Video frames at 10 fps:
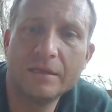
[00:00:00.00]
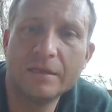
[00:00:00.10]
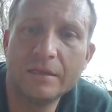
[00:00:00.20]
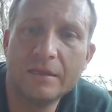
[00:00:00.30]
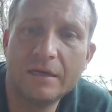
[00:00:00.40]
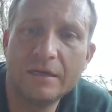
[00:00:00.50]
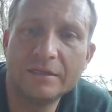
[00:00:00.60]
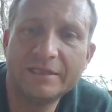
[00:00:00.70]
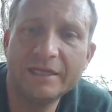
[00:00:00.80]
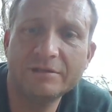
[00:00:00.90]
The
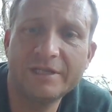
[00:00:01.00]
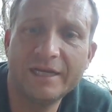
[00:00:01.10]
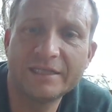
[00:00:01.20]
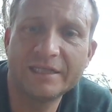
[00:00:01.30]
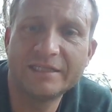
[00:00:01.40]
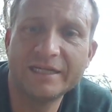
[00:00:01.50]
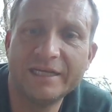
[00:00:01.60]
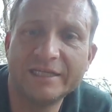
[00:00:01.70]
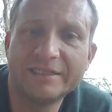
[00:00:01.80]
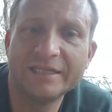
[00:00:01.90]
sales tax, they
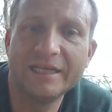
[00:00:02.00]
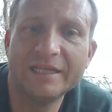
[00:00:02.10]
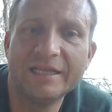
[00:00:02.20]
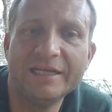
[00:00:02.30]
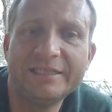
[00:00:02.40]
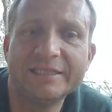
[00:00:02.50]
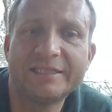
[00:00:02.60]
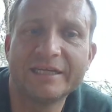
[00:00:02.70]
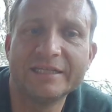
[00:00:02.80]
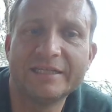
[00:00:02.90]
say, at least it's a
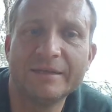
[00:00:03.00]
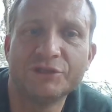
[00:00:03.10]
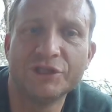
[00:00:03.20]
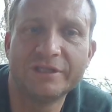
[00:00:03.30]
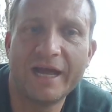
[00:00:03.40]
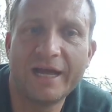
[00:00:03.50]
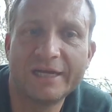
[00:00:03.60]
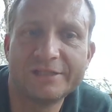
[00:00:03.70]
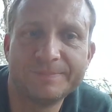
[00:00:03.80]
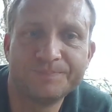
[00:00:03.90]
consumption
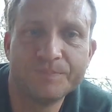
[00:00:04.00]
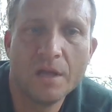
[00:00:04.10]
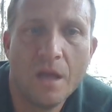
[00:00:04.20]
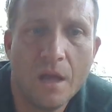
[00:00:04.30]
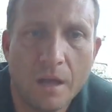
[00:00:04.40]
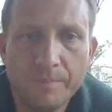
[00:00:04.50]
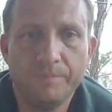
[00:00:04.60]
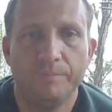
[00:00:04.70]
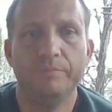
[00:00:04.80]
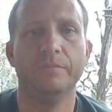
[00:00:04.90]
tax
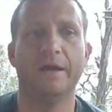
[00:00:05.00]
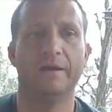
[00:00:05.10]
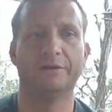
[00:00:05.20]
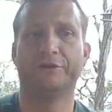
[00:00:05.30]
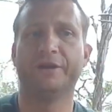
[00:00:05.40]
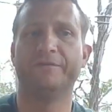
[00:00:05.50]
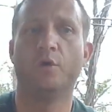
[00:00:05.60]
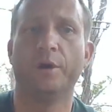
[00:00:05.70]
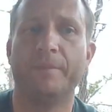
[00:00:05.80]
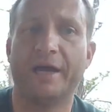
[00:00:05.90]
that you can
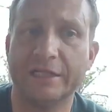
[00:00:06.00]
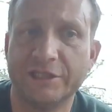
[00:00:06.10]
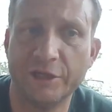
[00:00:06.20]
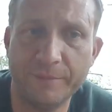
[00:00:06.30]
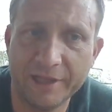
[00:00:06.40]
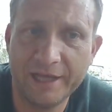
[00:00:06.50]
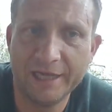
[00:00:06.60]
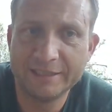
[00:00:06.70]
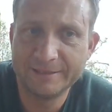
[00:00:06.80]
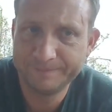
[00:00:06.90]
avoid by consuming
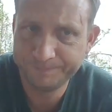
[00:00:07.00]
less.